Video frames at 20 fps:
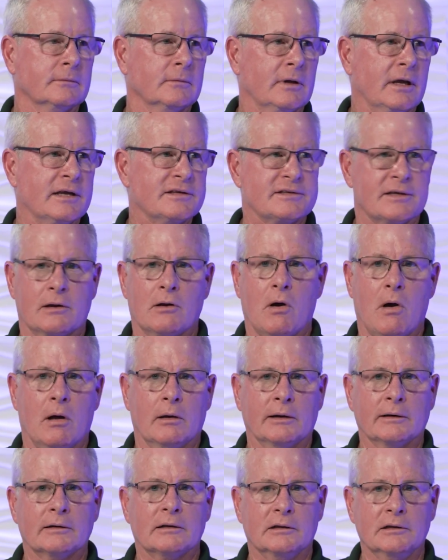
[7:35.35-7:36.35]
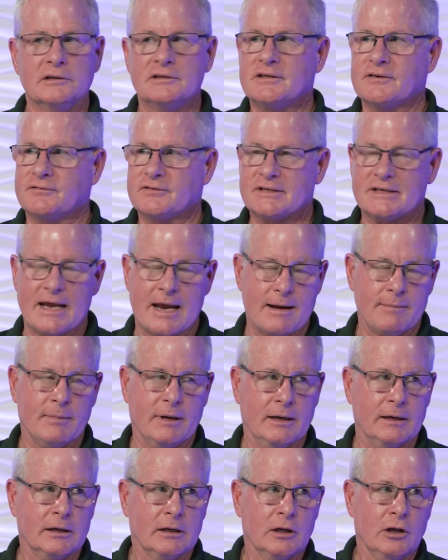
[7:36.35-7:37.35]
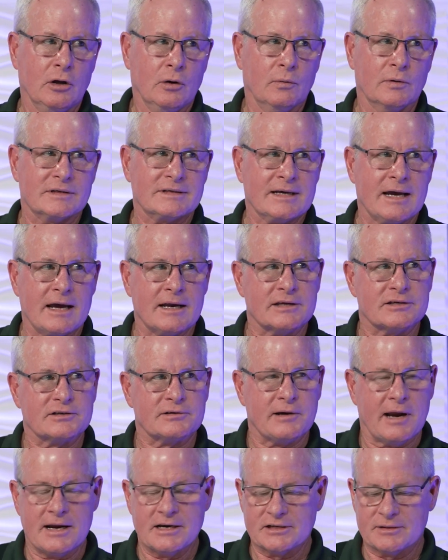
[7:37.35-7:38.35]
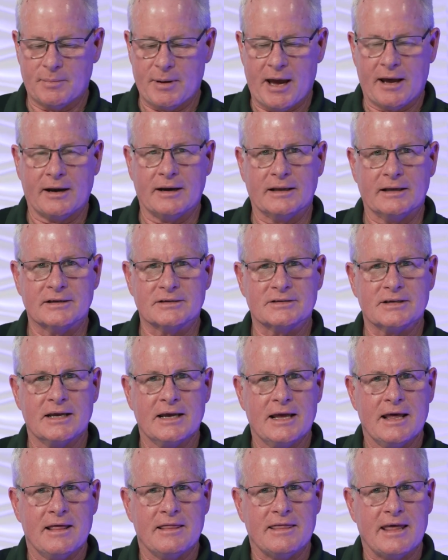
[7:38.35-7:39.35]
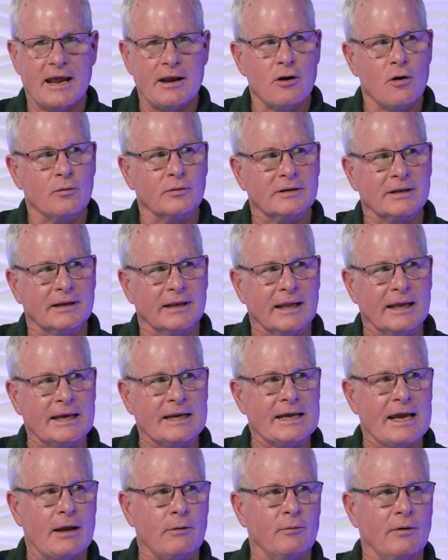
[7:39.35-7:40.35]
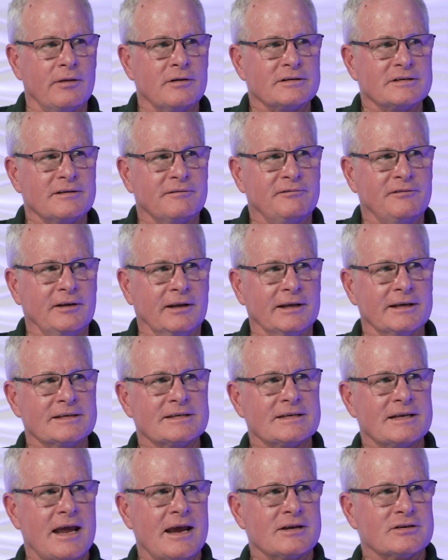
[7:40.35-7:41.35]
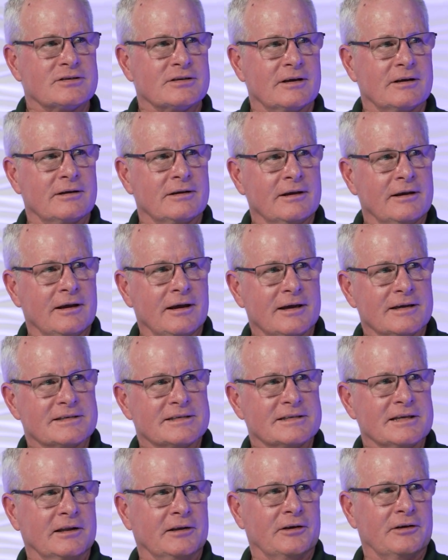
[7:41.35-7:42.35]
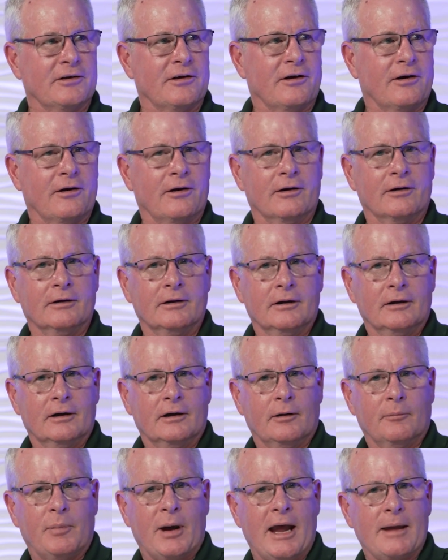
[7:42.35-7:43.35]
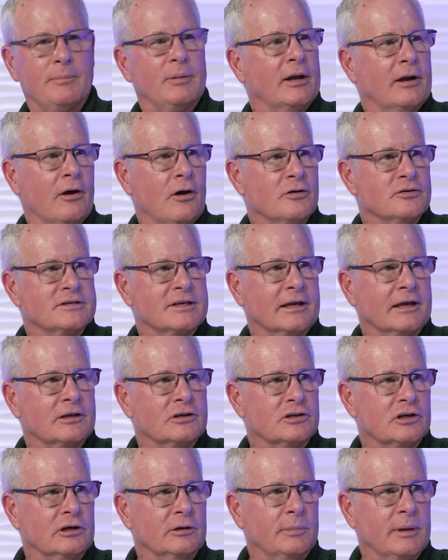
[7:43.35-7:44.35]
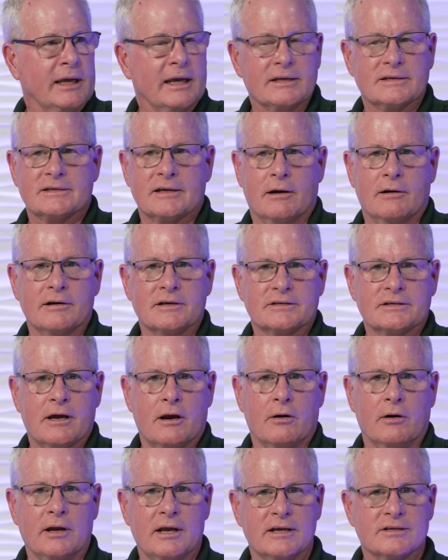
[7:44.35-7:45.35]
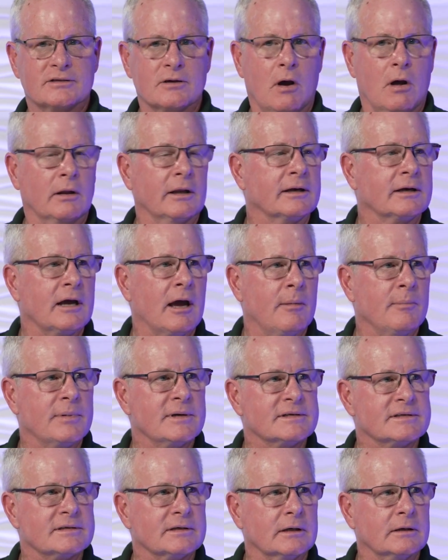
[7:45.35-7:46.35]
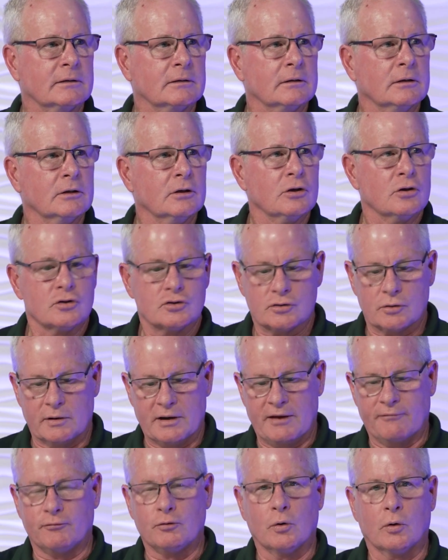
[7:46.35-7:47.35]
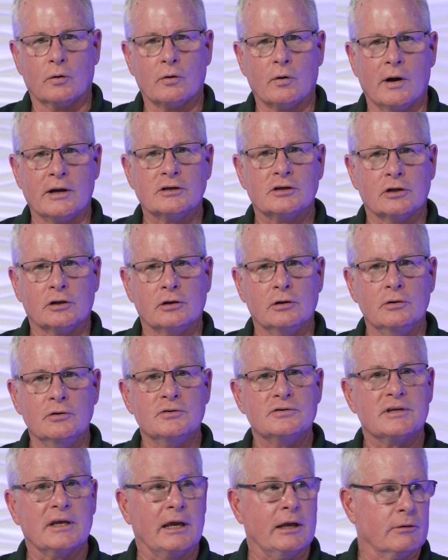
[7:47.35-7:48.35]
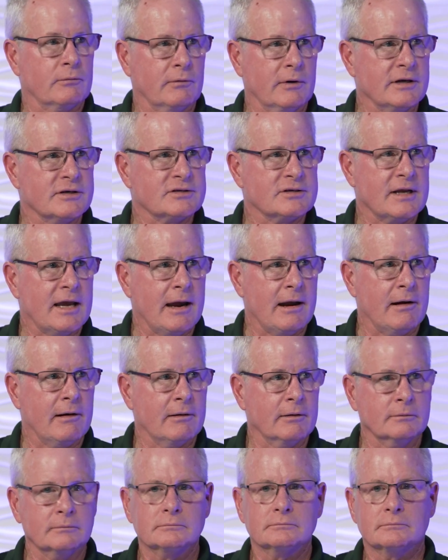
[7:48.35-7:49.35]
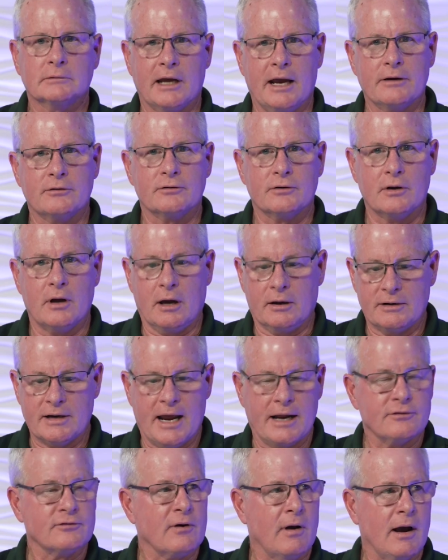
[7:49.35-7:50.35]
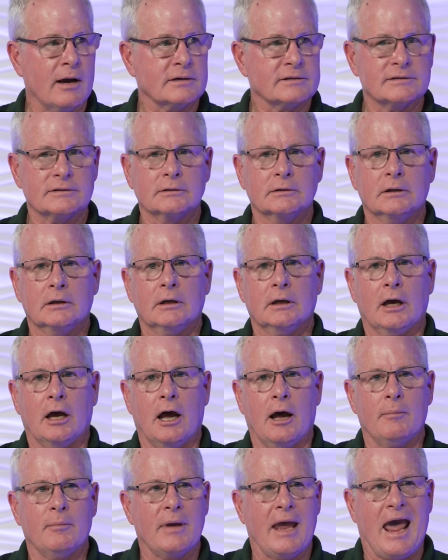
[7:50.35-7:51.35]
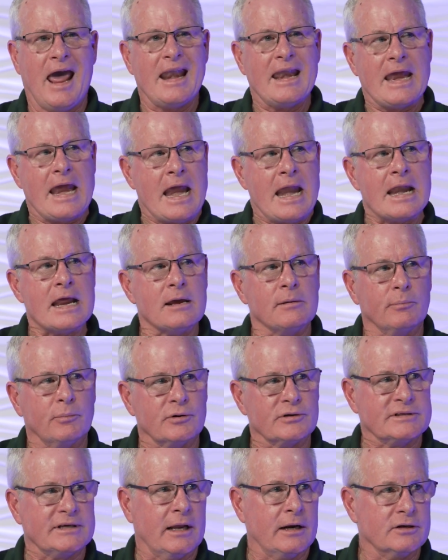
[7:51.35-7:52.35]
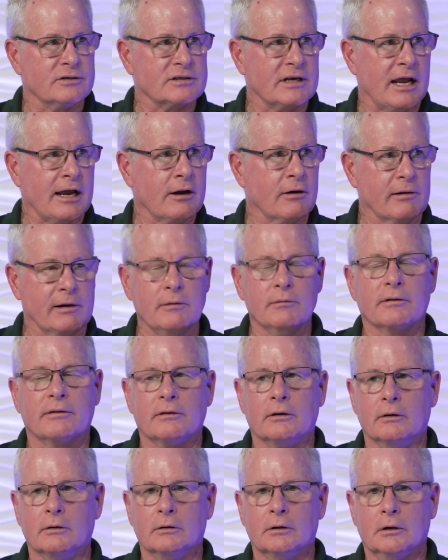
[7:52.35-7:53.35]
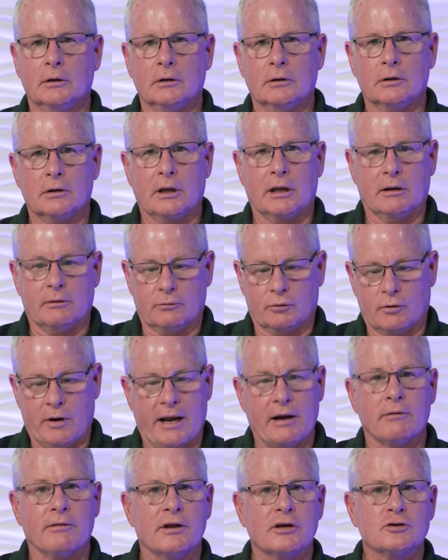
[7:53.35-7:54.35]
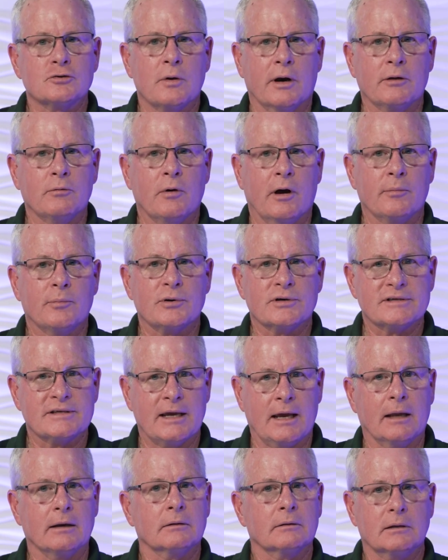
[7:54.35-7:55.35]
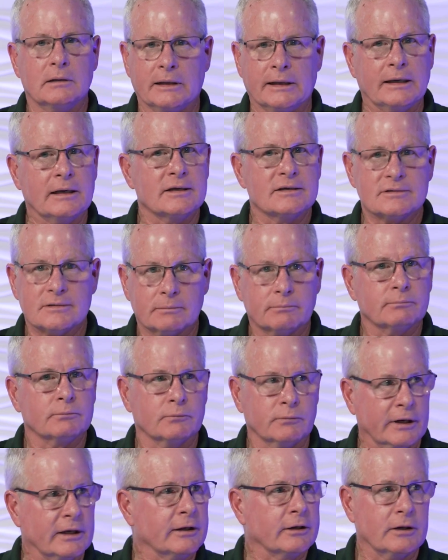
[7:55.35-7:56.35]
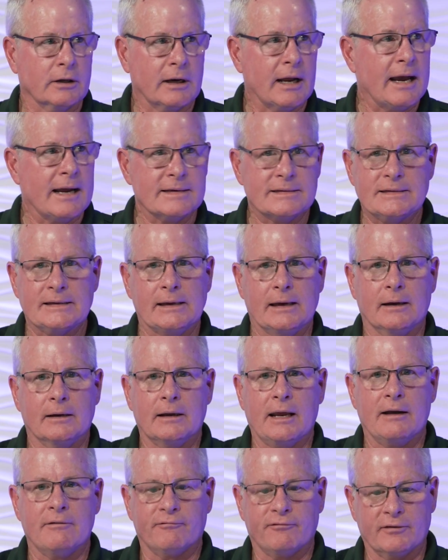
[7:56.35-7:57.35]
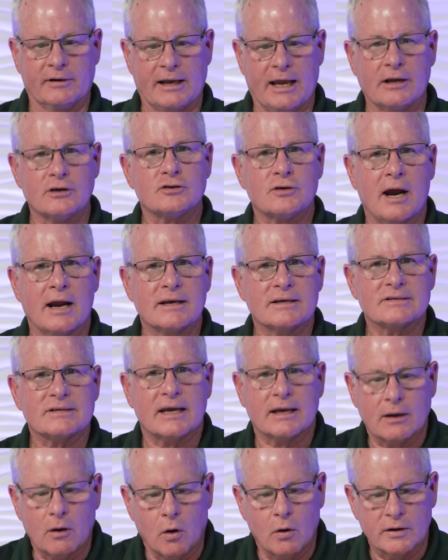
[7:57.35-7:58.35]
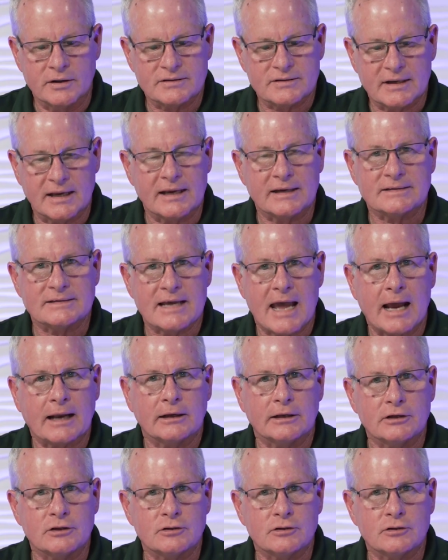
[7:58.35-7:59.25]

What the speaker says: It's an all-inclusive statement. What's kind of strange about it is they don't delineate whether it's a filling station, a cylinder, piping, hosing, and tubing, et cetera, et cetera. It's all-encompassing. So if you're going to use enriched air, nitrox, at any percentage, and I agree with you, greater than 21%, cleaning is a really good idea, and forget trying to say, oh, it's exactly